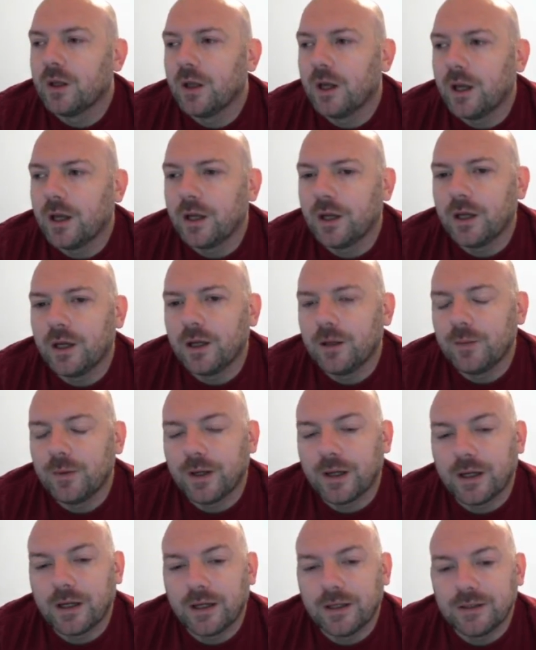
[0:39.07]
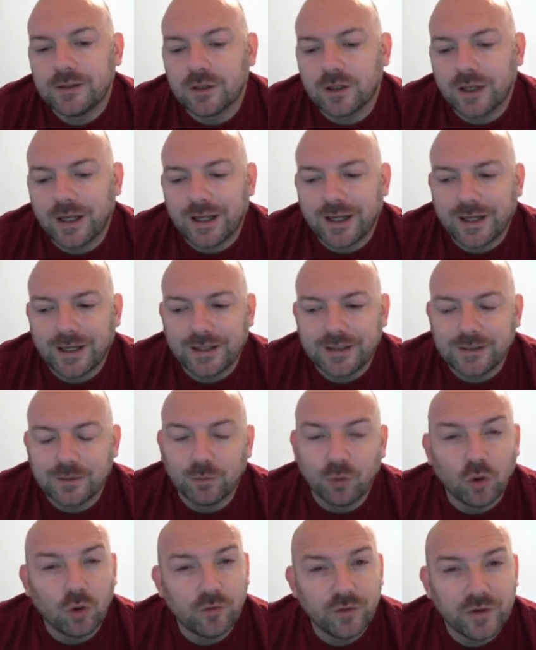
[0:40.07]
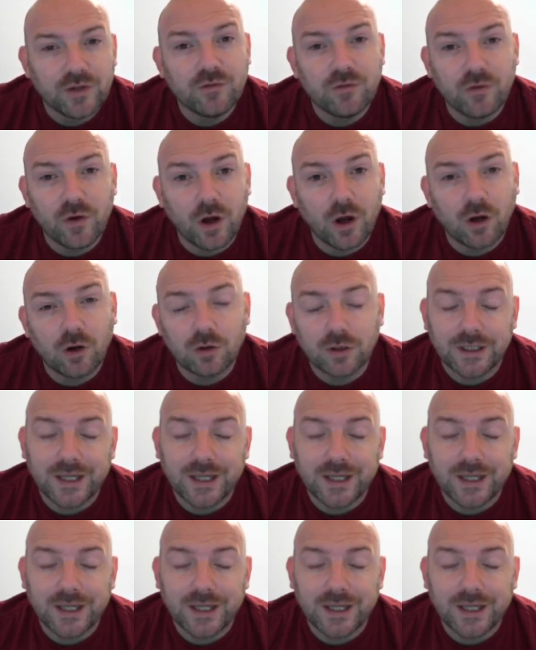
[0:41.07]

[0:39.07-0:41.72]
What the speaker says: And I had Morvine Val,